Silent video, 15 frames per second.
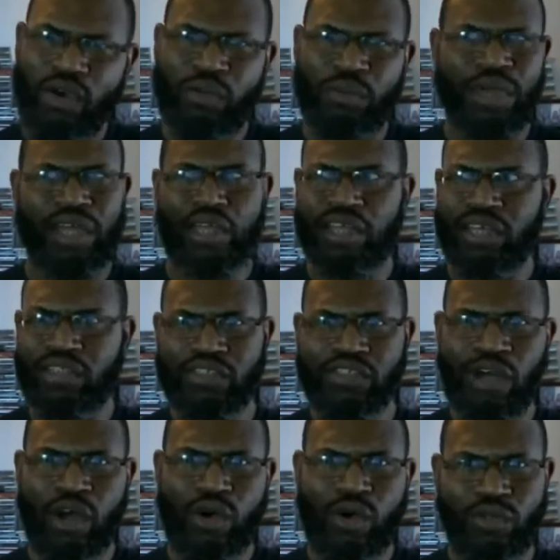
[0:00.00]
man, look at this
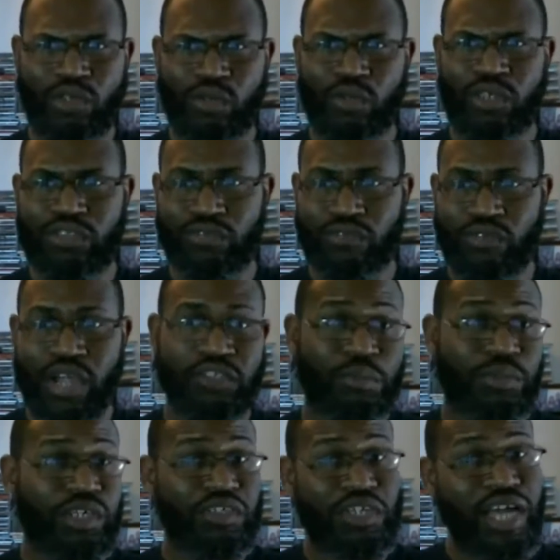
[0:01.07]
old dude. He's fresh.
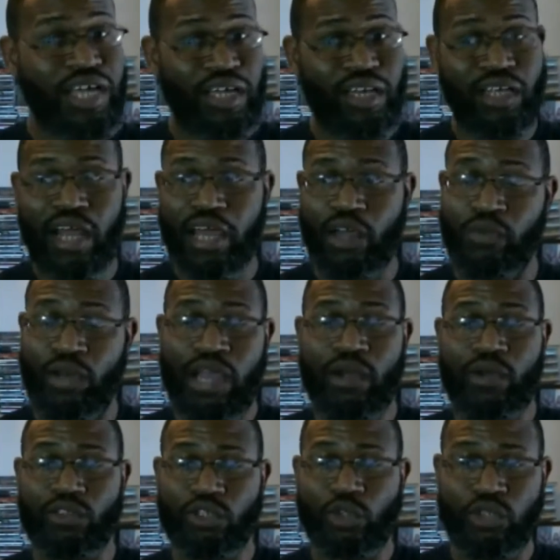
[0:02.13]
Because I get it, like, when I go
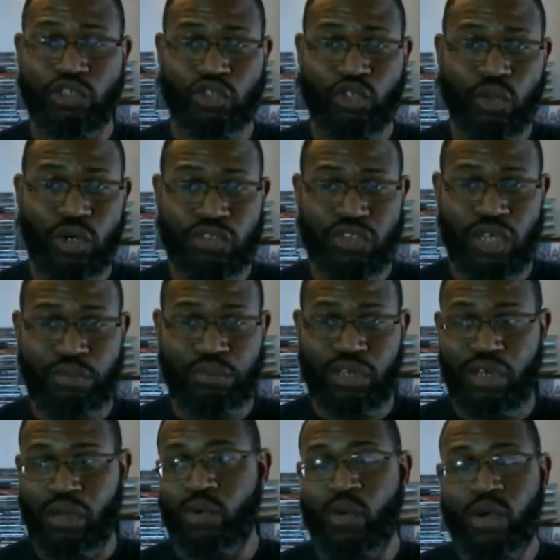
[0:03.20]
to a store or something and I'm
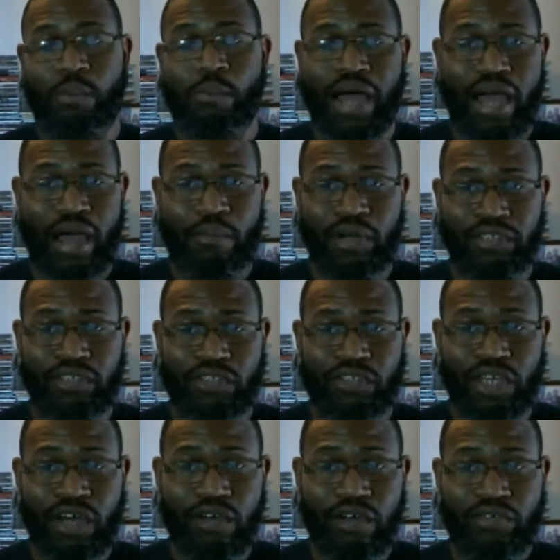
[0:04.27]
going to buy a bunch of
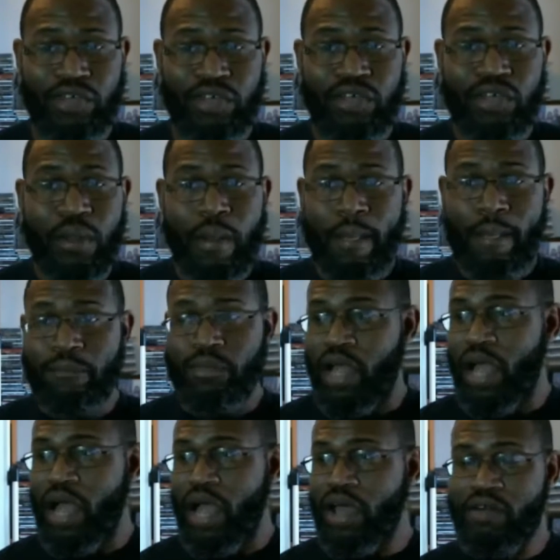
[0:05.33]
stuff, I'll
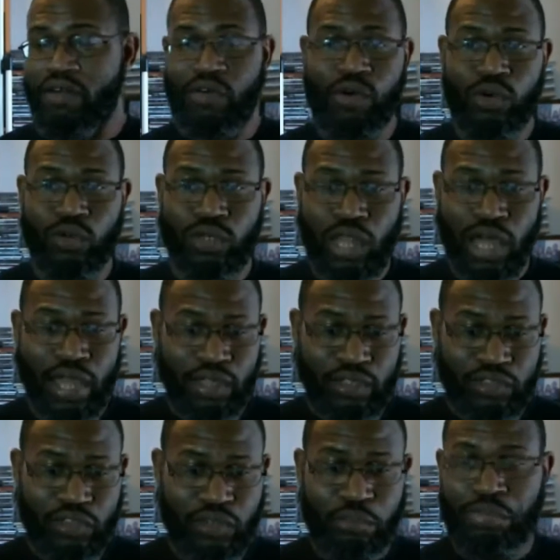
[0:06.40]
have on,
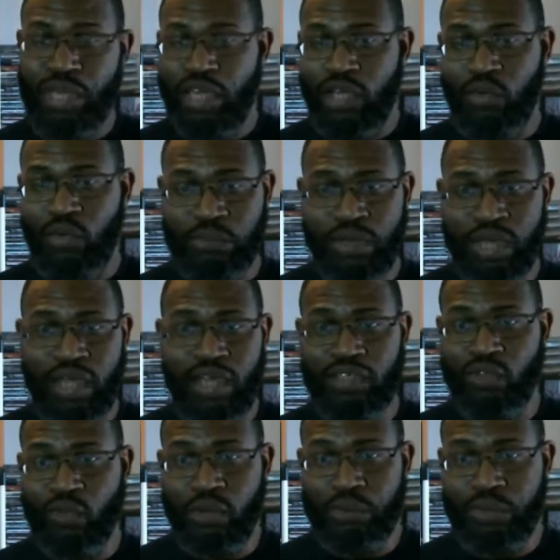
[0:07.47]
like, some penguin
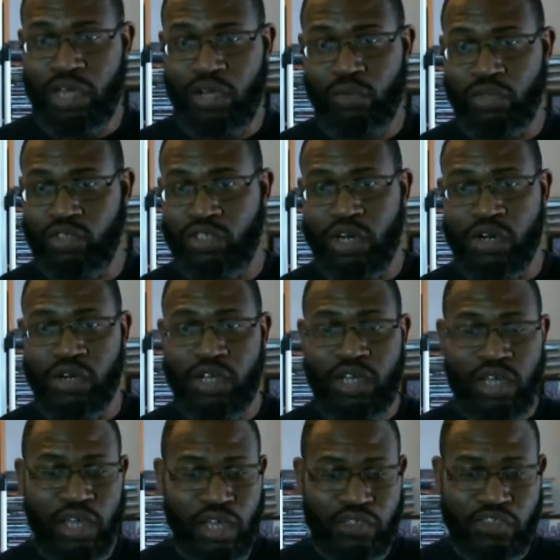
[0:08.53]
pants or a penguin shirt
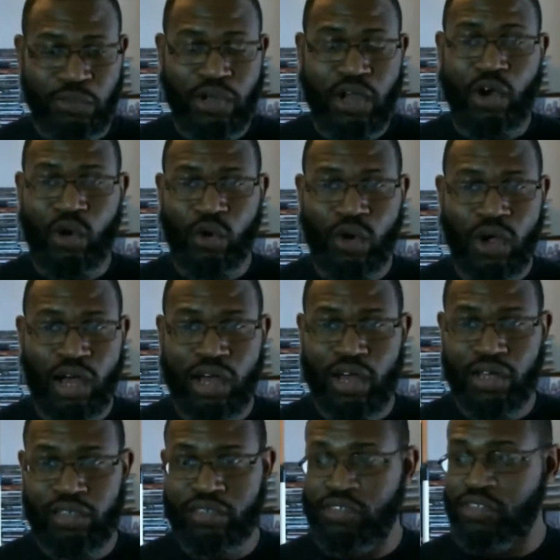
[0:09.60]
and some Cole
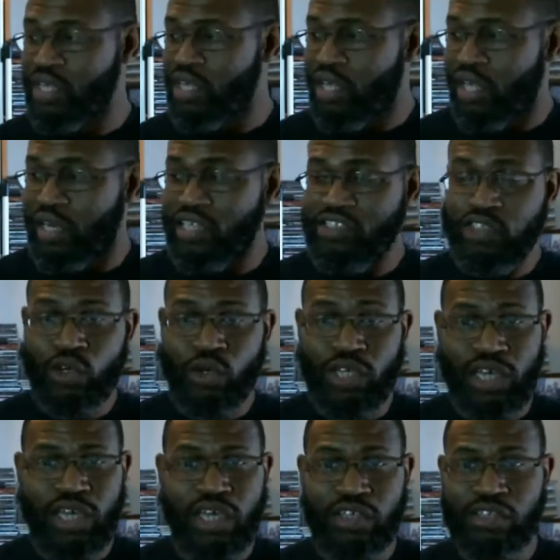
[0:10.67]
Hans, and these little
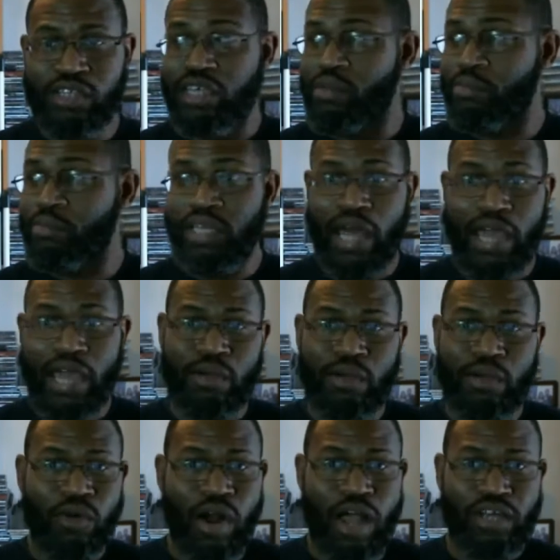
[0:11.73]
kids look at me like I'm
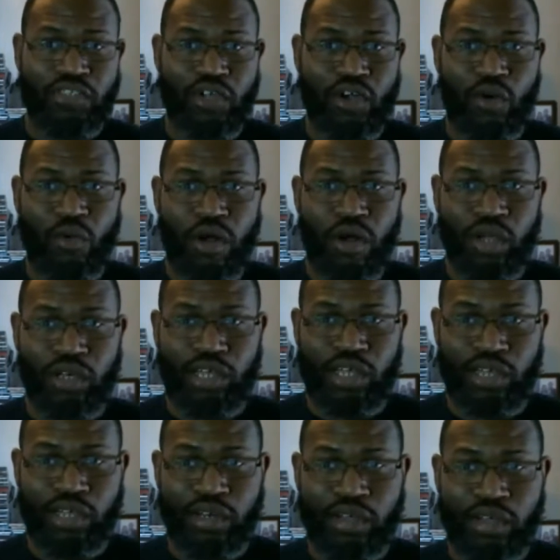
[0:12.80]
a rock star walking
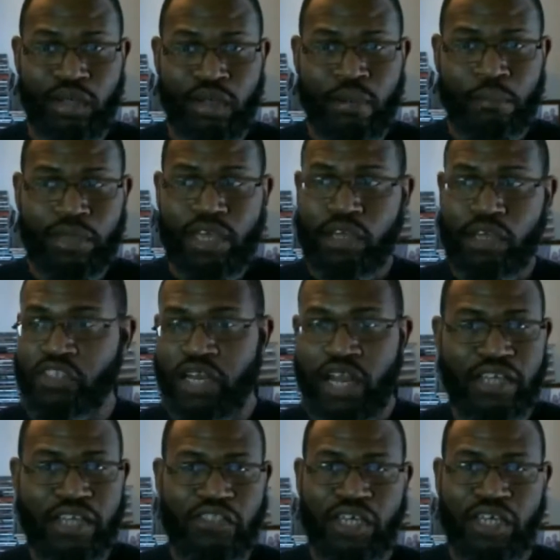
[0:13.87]
in, because they're
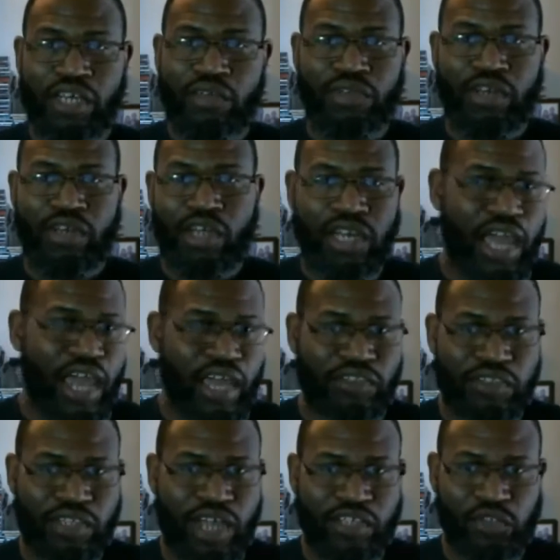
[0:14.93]
not seeing even their
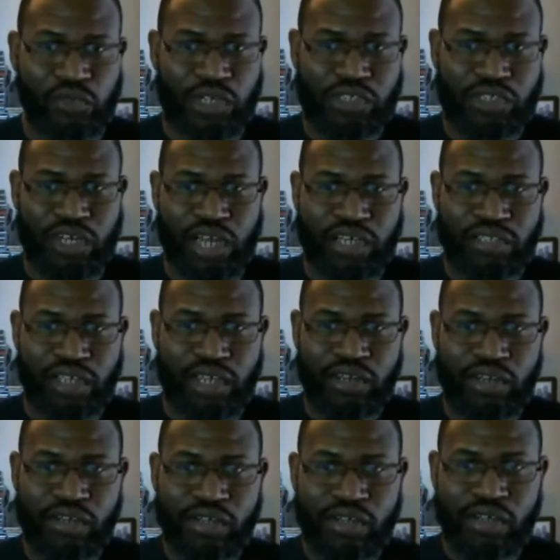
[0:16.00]
dads not dressing like that.
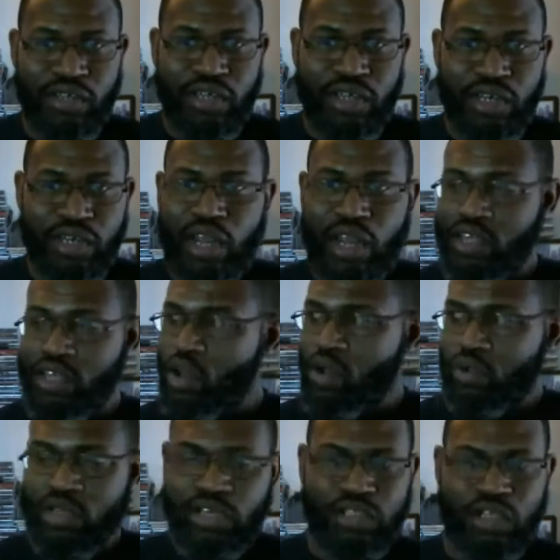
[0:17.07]
And they're like, yo,
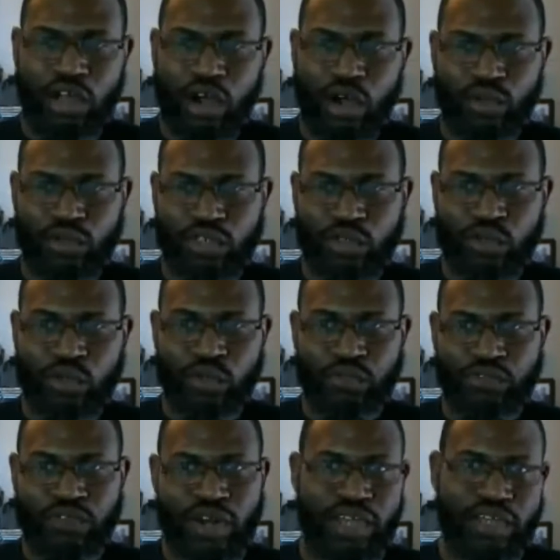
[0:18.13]
look at the old dude.
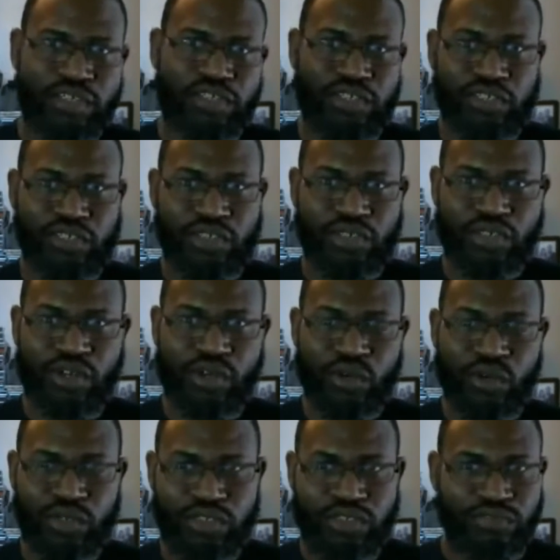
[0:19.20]
Fresh. You
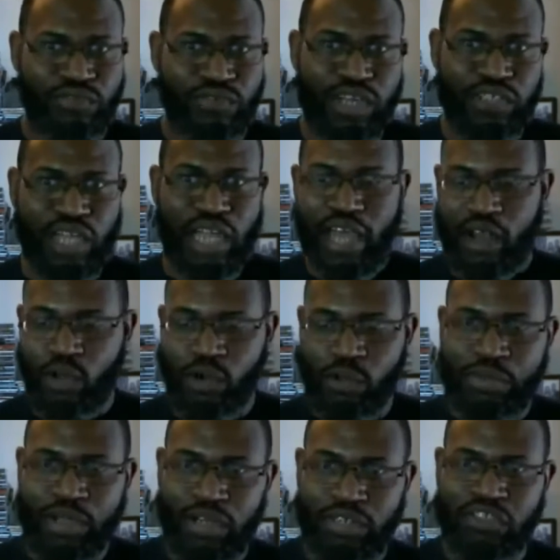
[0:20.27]
know, he's fresh. I got on a
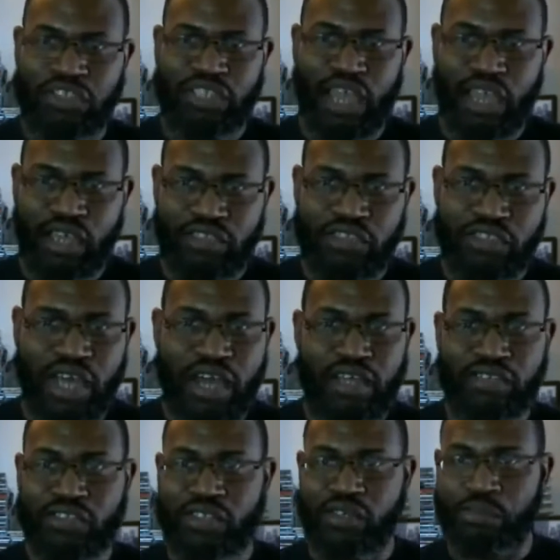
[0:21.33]
pair of Stan socks
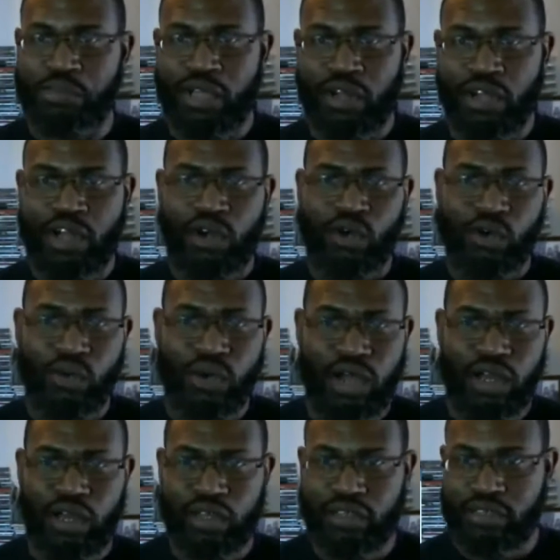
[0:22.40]
and a pair of Cole
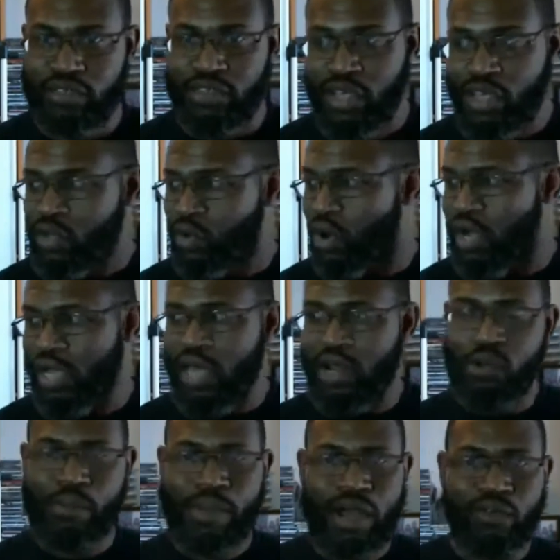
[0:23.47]
Hans. Well, I got on my
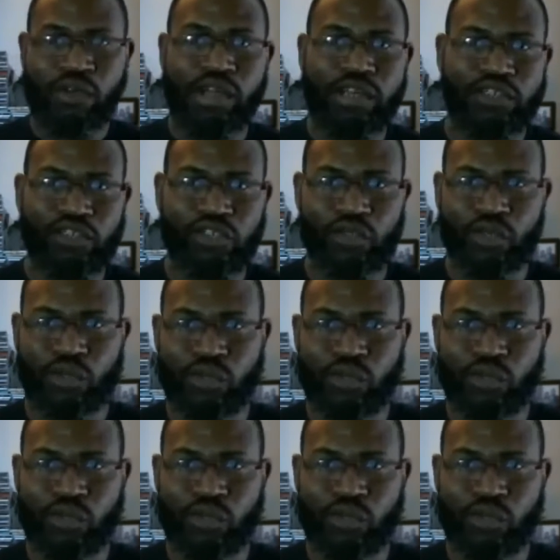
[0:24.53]
running shoes.